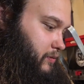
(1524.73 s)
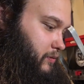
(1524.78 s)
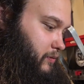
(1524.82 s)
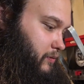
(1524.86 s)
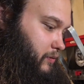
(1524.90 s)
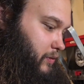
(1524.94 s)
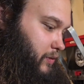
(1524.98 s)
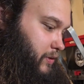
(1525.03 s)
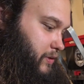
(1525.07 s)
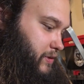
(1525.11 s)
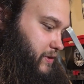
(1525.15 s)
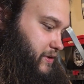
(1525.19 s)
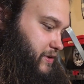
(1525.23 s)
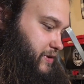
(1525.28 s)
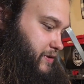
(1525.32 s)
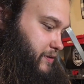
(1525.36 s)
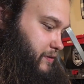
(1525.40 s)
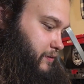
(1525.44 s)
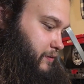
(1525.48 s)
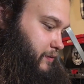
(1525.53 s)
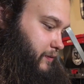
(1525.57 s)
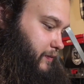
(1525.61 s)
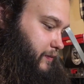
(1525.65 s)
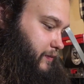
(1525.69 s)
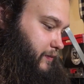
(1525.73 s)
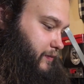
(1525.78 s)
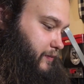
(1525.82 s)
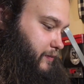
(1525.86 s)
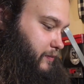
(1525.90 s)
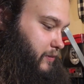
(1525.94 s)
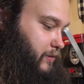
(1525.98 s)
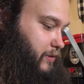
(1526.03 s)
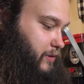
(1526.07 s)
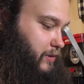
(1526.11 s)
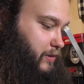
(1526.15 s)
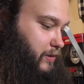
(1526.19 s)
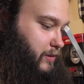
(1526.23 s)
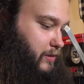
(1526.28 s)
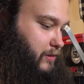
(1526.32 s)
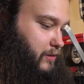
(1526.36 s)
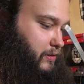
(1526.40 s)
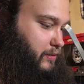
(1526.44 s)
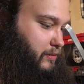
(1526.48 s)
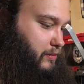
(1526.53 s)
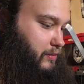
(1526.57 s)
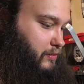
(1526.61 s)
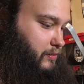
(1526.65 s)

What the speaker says: 1, 2, 3.